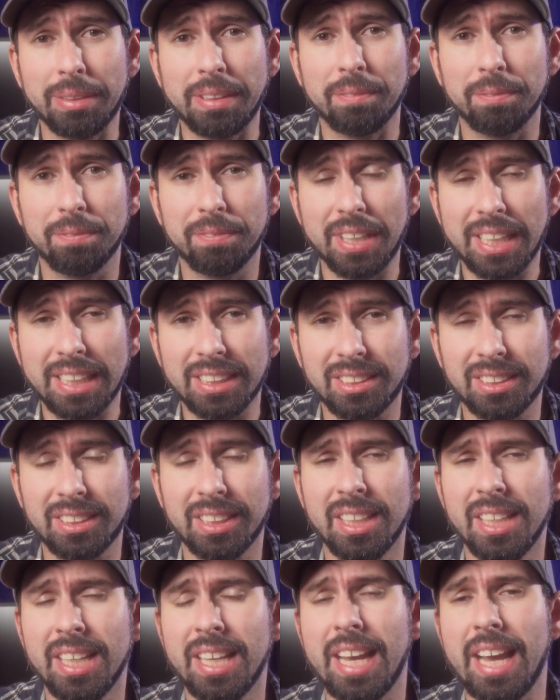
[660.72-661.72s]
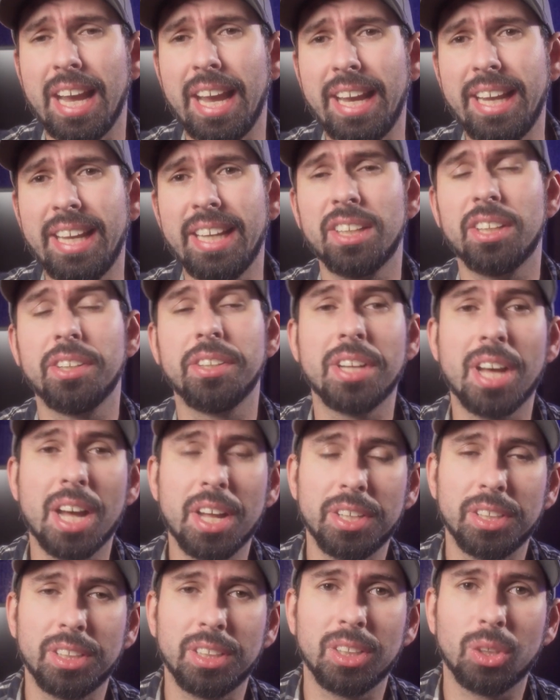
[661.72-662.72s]
invest in
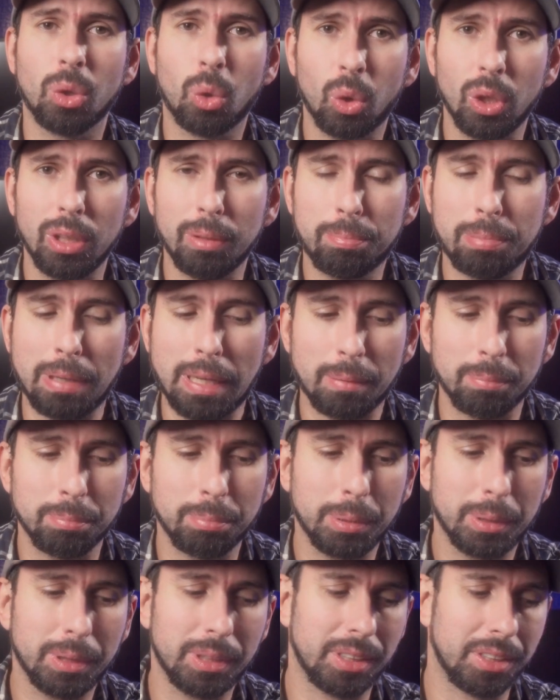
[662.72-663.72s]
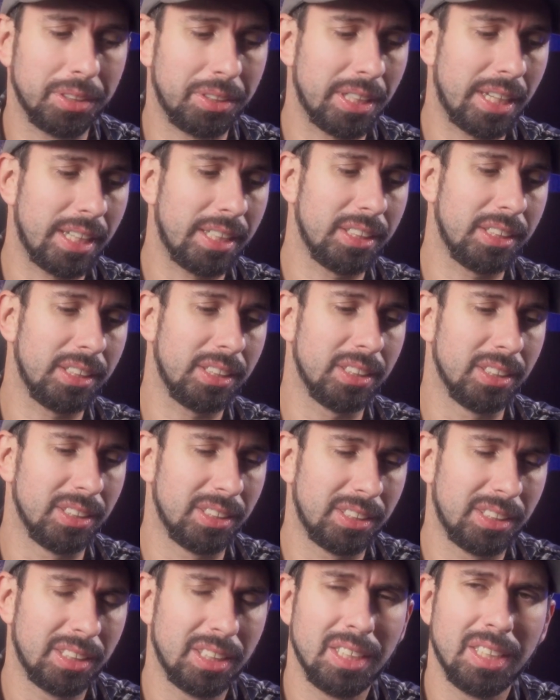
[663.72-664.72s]
another oil pump that
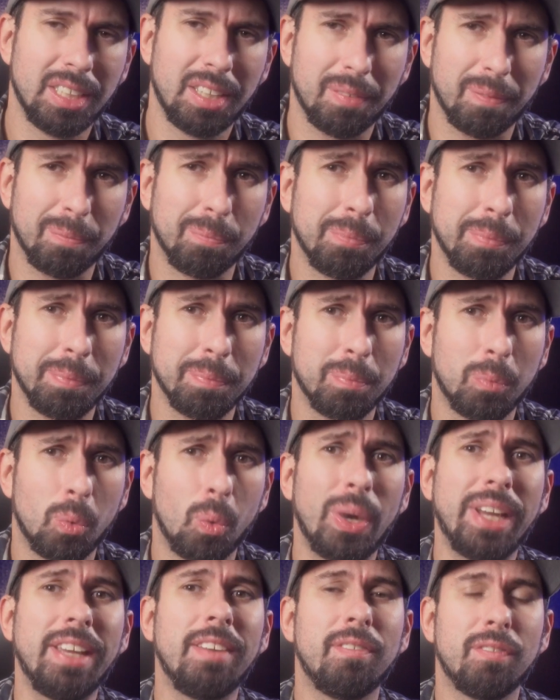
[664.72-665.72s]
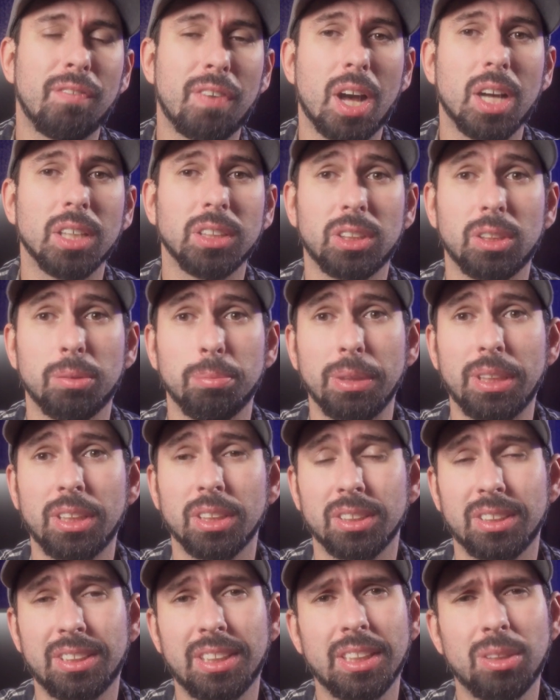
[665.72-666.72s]
is way faster,
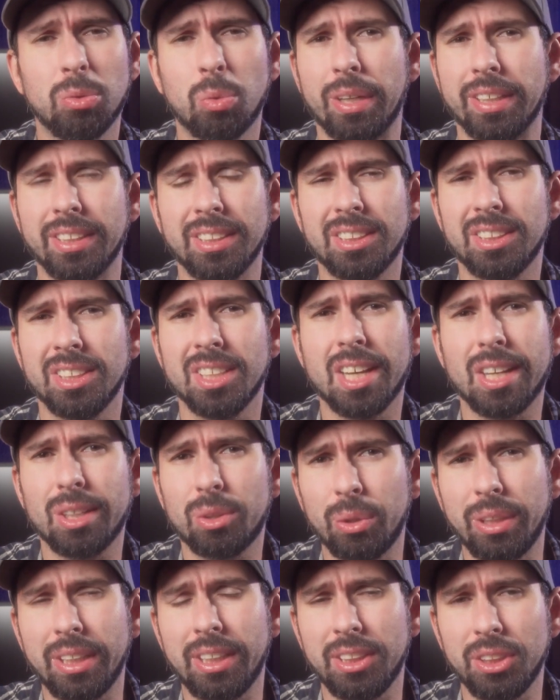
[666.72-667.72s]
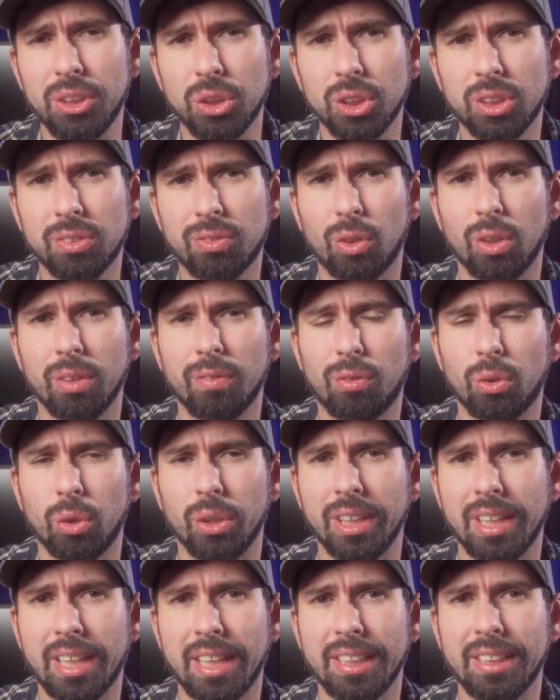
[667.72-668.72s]
because this one is not really useful
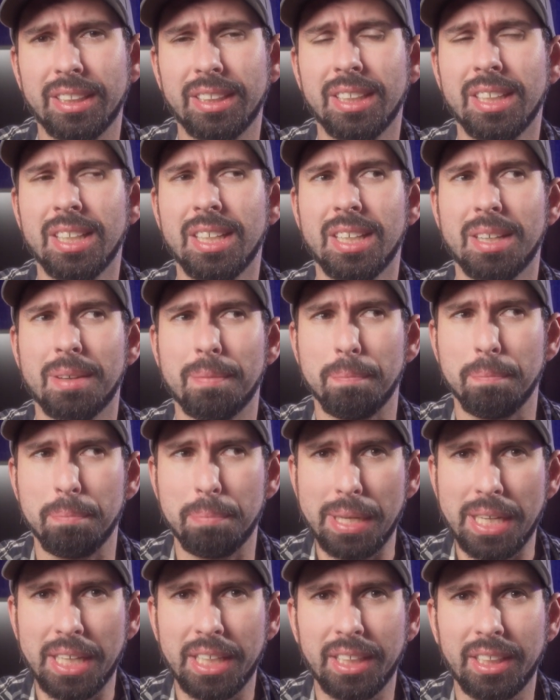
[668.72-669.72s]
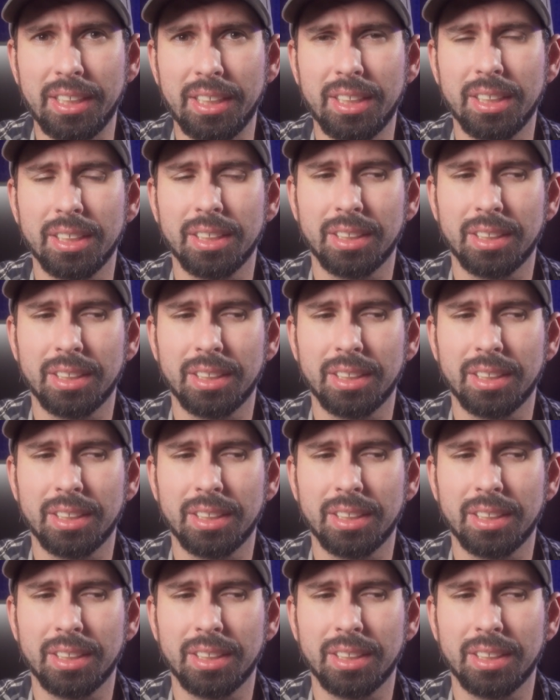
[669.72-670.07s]
for like big